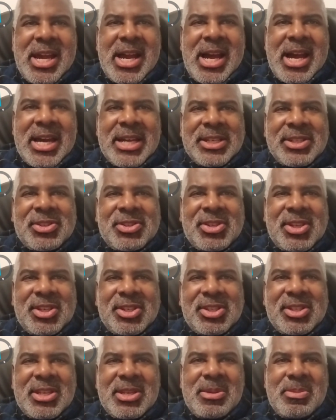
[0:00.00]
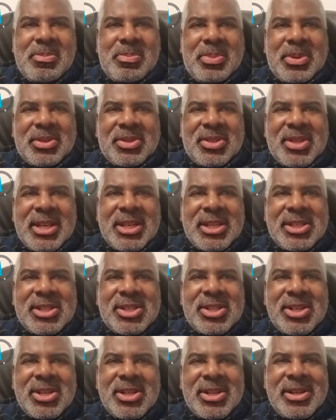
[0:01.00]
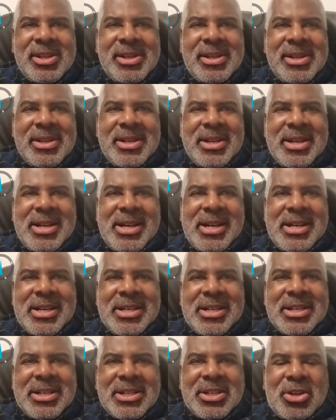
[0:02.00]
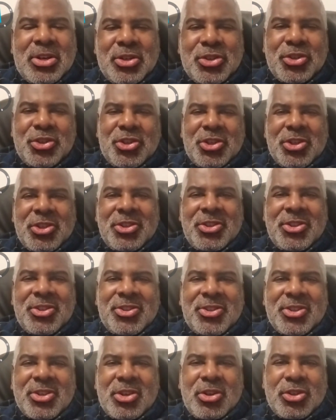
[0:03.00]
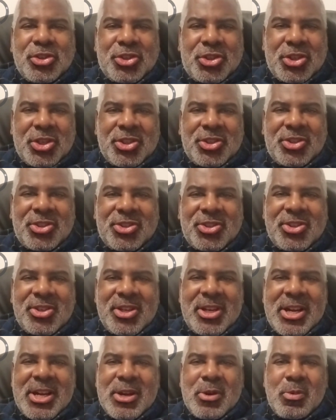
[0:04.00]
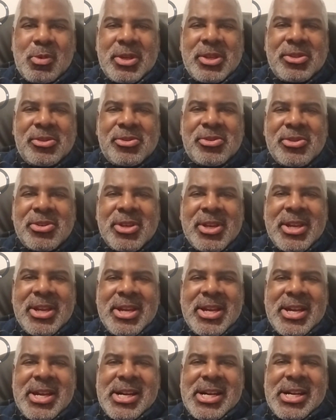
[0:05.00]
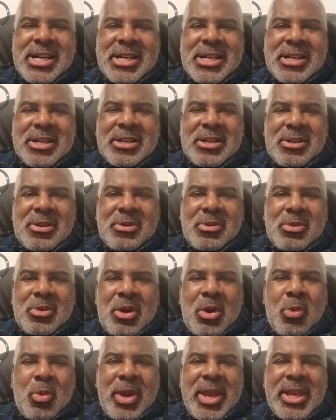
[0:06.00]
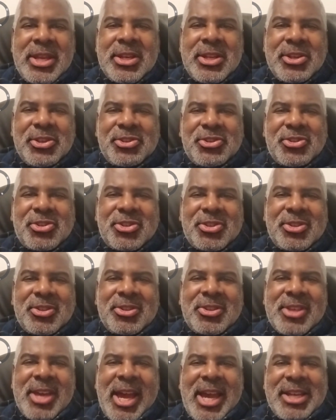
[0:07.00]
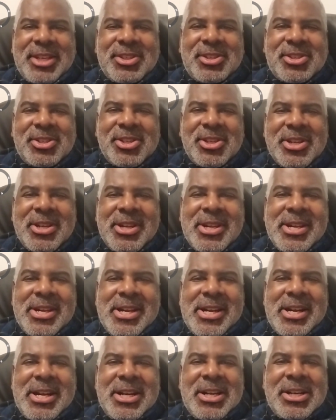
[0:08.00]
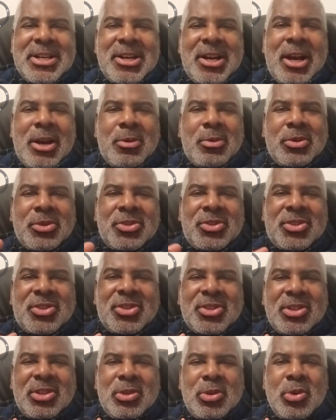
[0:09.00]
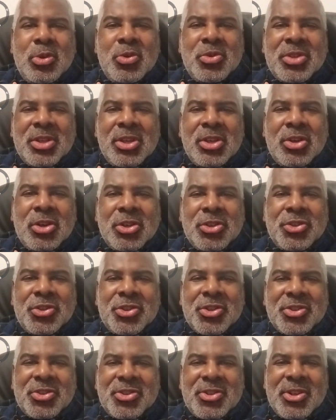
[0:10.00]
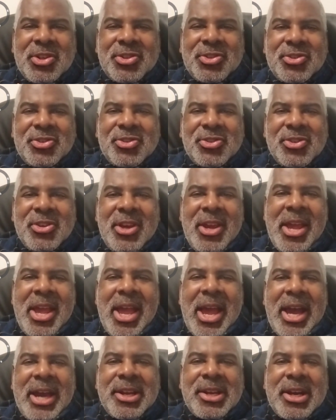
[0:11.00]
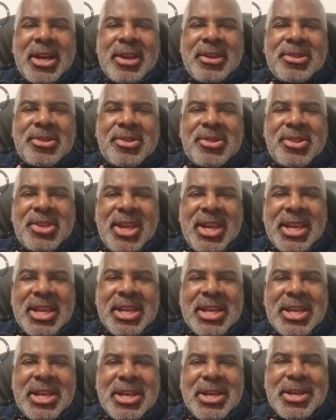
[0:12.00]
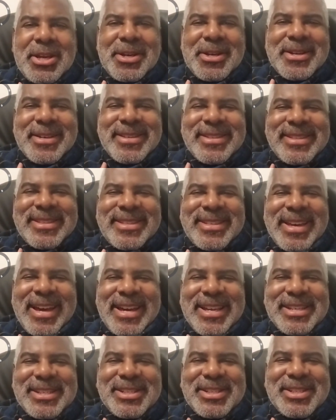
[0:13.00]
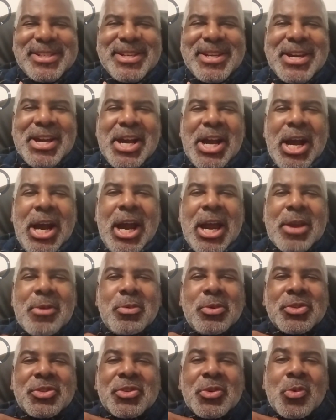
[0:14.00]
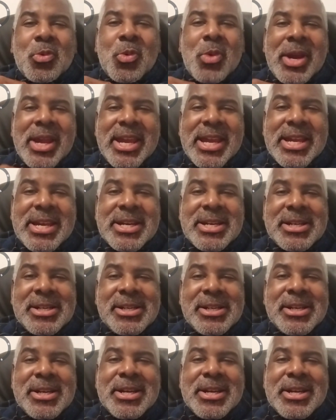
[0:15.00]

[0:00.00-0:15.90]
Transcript: and 60 percent uh, conscious, conscious uh, with uh, awareness that uh, I was losing consciousness, and I think that I was aware